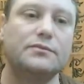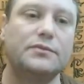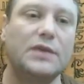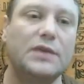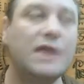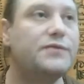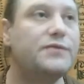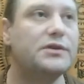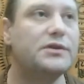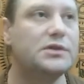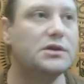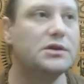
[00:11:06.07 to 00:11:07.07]

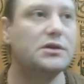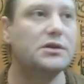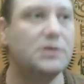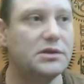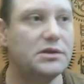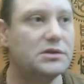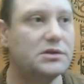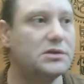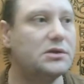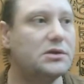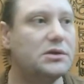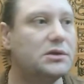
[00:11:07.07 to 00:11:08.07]
Everything is
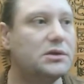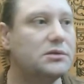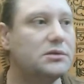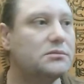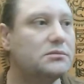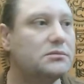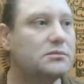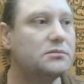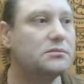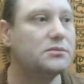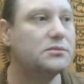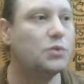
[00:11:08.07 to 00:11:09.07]

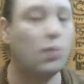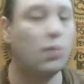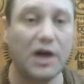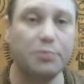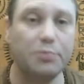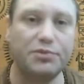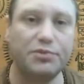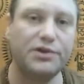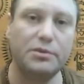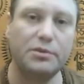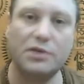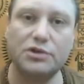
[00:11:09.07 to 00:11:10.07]
one, pretty
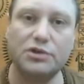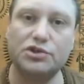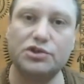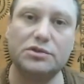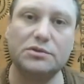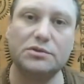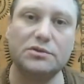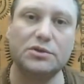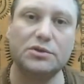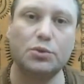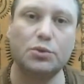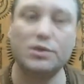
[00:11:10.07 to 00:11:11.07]
much.
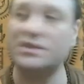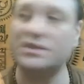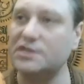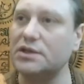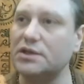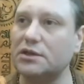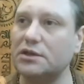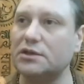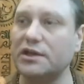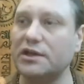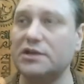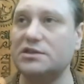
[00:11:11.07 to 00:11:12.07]
We see it
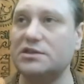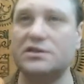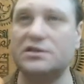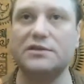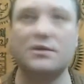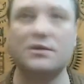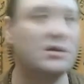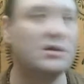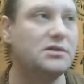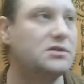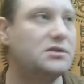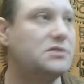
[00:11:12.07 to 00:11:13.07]
like
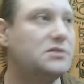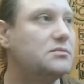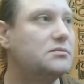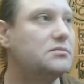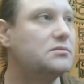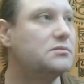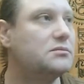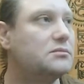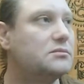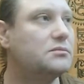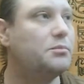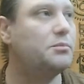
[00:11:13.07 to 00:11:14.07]
it's
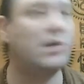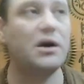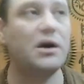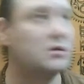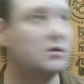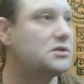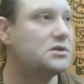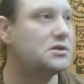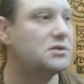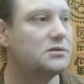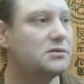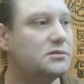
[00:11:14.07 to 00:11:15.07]
parts,
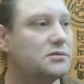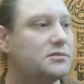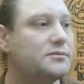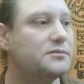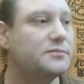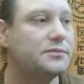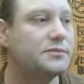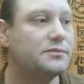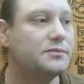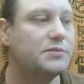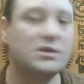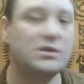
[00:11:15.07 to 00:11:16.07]

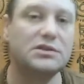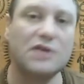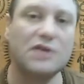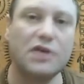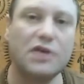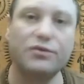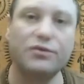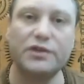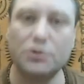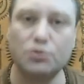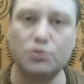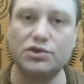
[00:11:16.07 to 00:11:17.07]
but it's kind of
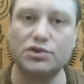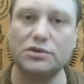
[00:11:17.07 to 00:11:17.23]
illusion.